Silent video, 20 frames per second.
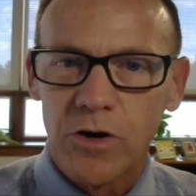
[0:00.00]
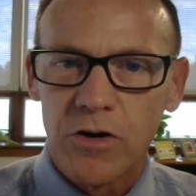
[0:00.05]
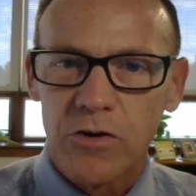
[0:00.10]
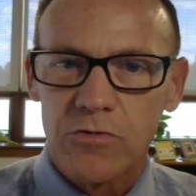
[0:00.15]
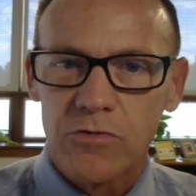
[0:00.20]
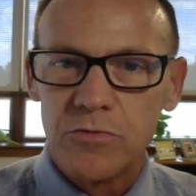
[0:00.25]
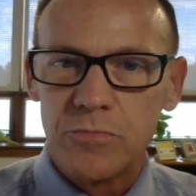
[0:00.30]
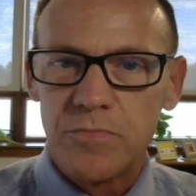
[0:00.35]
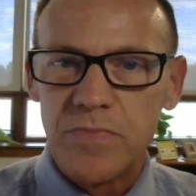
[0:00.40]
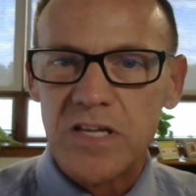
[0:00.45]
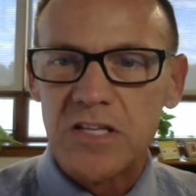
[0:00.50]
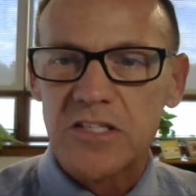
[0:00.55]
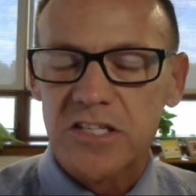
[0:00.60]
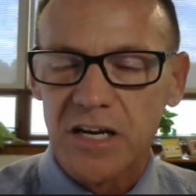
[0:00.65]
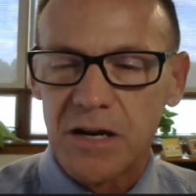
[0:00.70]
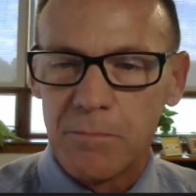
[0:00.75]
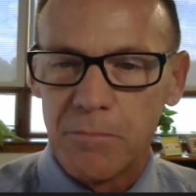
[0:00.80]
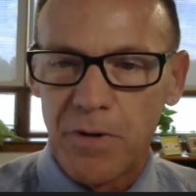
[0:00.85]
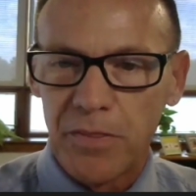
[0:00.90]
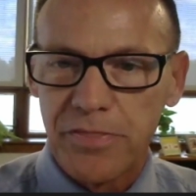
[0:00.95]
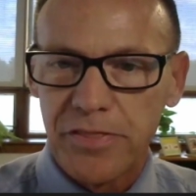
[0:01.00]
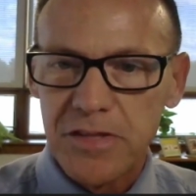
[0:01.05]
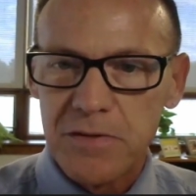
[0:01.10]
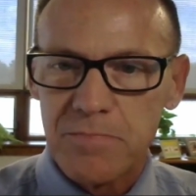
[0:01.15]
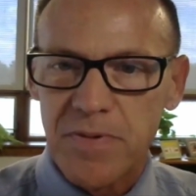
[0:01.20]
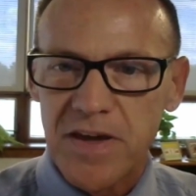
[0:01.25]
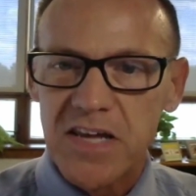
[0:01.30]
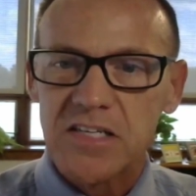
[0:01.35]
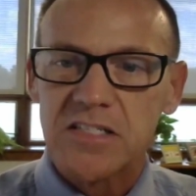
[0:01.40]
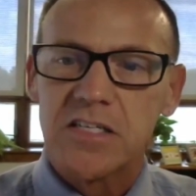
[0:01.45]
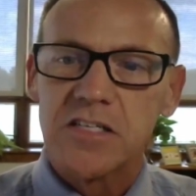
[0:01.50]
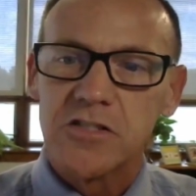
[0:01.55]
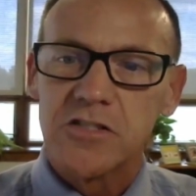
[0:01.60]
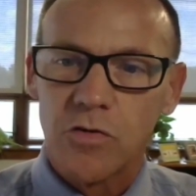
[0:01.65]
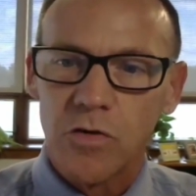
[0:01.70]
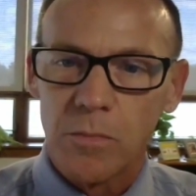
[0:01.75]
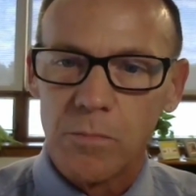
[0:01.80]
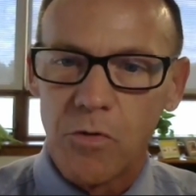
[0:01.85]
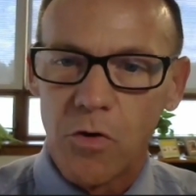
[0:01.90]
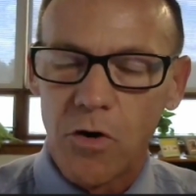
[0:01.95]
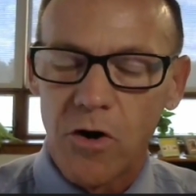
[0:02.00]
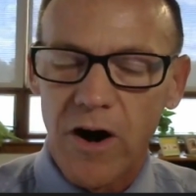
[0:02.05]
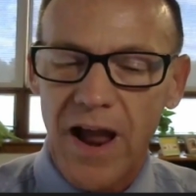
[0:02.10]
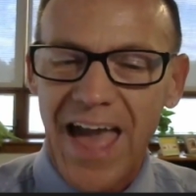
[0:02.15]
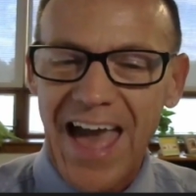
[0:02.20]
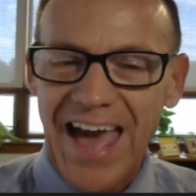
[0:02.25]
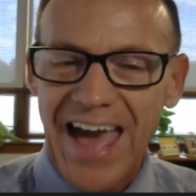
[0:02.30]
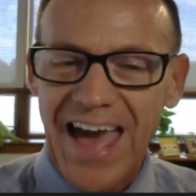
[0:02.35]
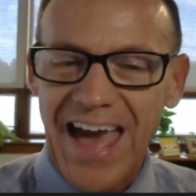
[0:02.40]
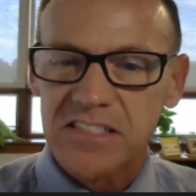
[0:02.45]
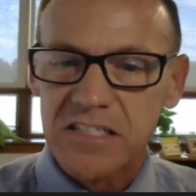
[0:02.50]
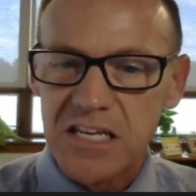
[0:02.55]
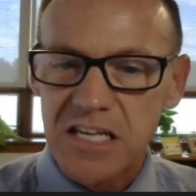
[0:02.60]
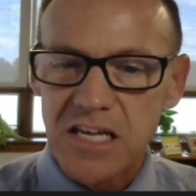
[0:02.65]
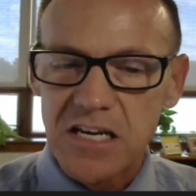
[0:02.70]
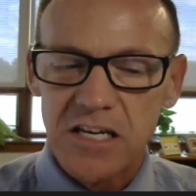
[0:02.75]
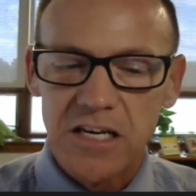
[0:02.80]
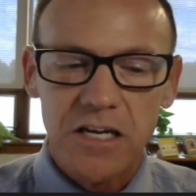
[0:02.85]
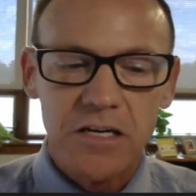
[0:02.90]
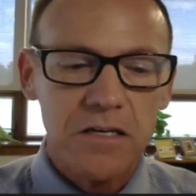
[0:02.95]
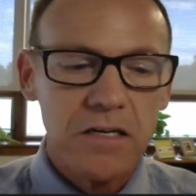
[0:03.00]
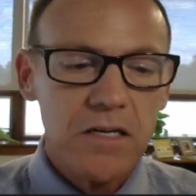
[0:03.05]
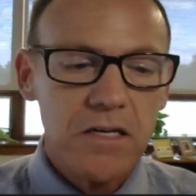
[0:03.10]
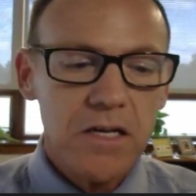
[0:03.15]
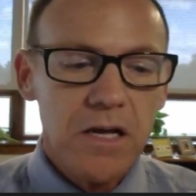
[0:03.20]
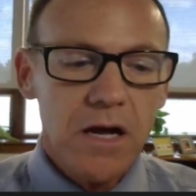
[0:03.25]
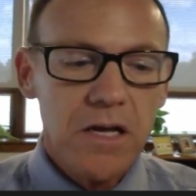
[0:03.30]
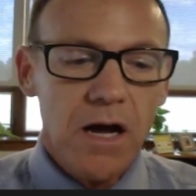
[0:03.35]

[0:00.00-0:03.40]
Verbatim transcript: Work Group meets on a monthly basis or more as needed.